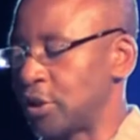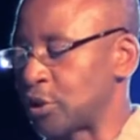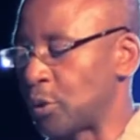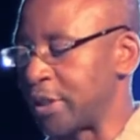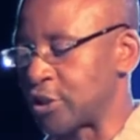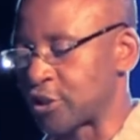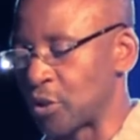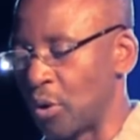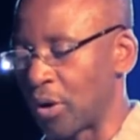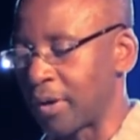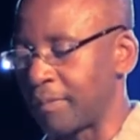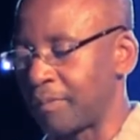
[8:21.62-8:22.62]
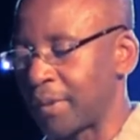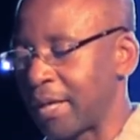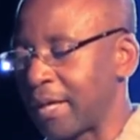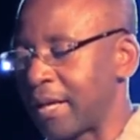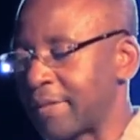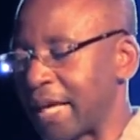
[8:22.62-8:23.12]
to ensure
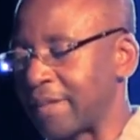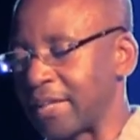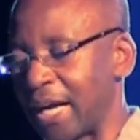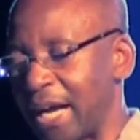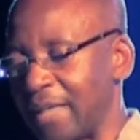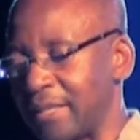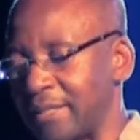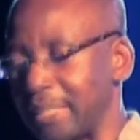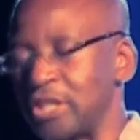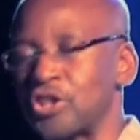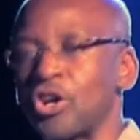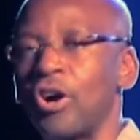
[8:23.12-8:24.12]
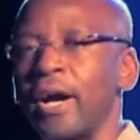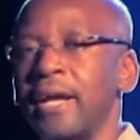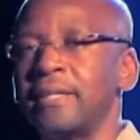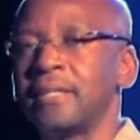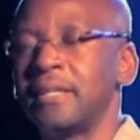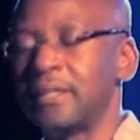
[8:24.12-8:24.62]
that the island
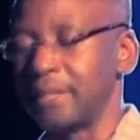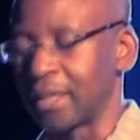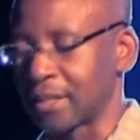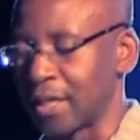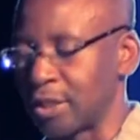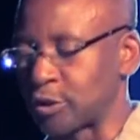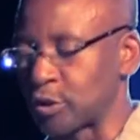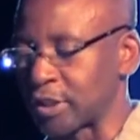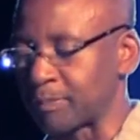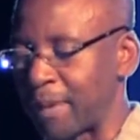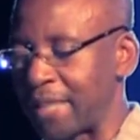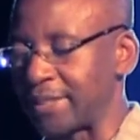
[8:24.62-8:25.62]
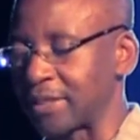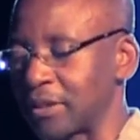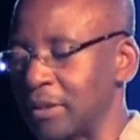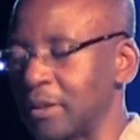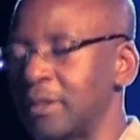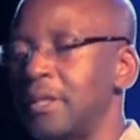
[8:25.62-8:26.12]
enjoyed the cultural
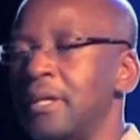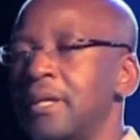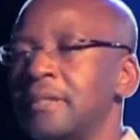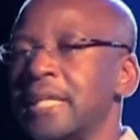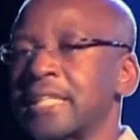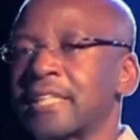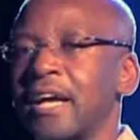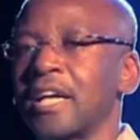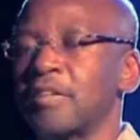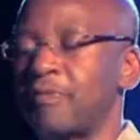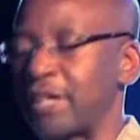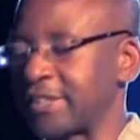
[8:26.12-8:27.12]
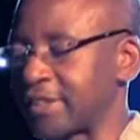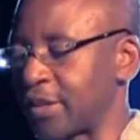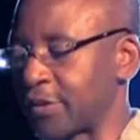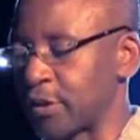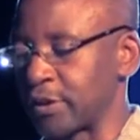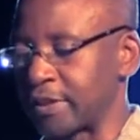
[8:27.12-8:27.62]
spectacle that CARIFESTA
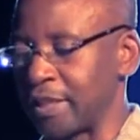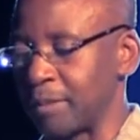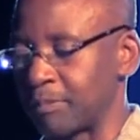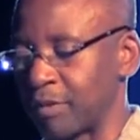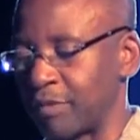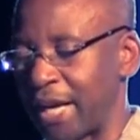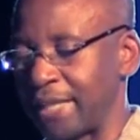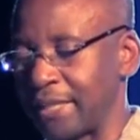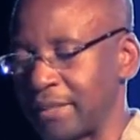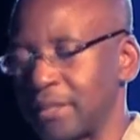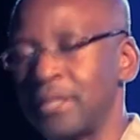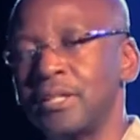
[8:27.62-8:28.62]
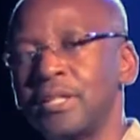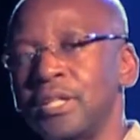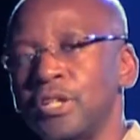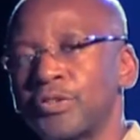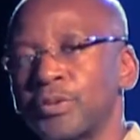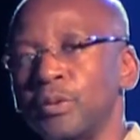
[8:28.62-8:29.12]
XIII provided
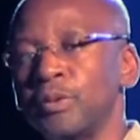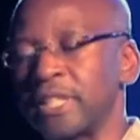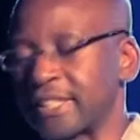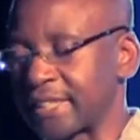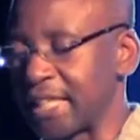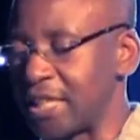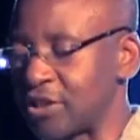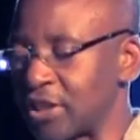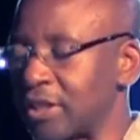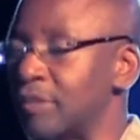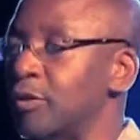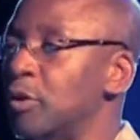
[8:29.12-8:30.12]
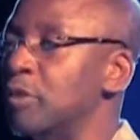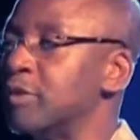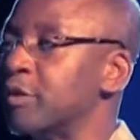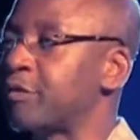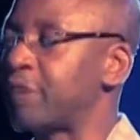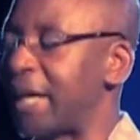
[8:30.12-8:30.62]
through the staging of over
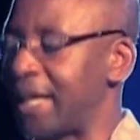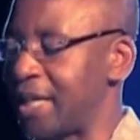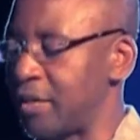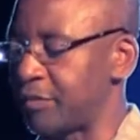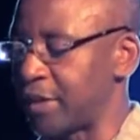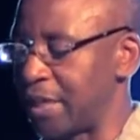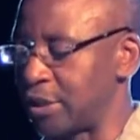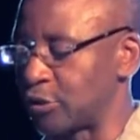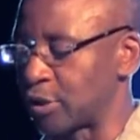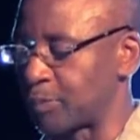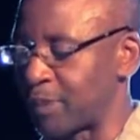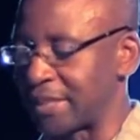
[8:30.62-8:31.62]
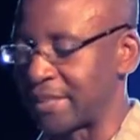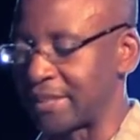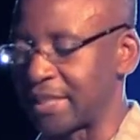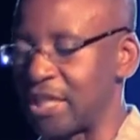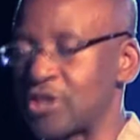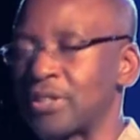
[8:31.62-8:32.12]
500
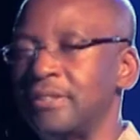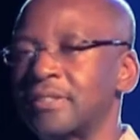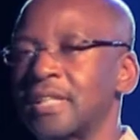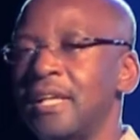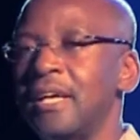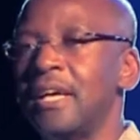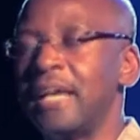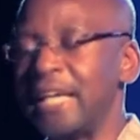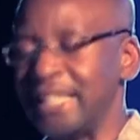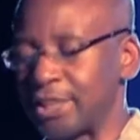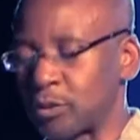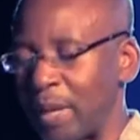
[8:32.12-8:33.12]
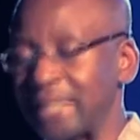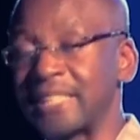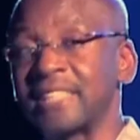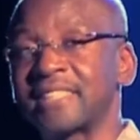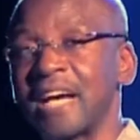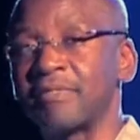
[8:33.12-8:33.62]
presentations in
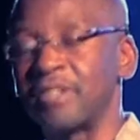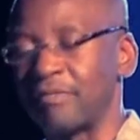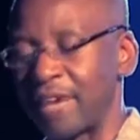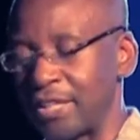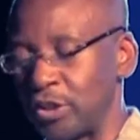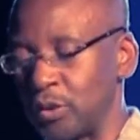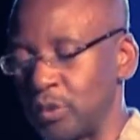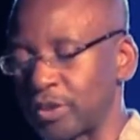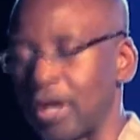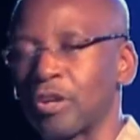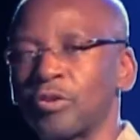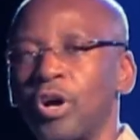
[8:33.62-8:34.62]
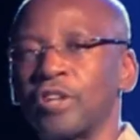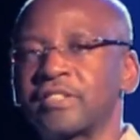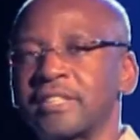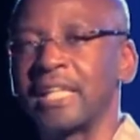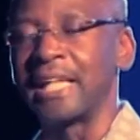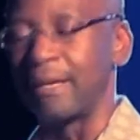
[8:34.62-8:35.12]
27 venues across
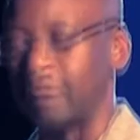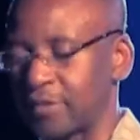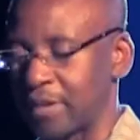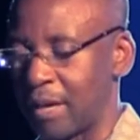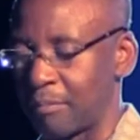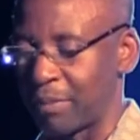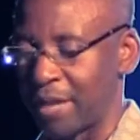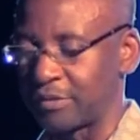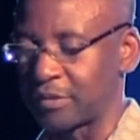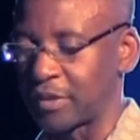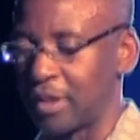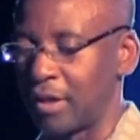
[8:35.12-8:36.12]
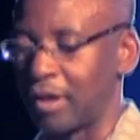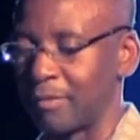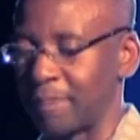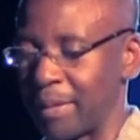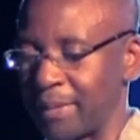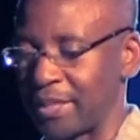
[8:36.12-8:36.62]
the lengths and breadth of
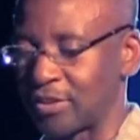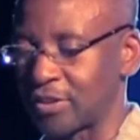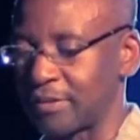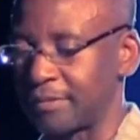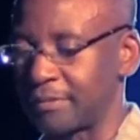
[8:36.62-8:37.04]
Barbados.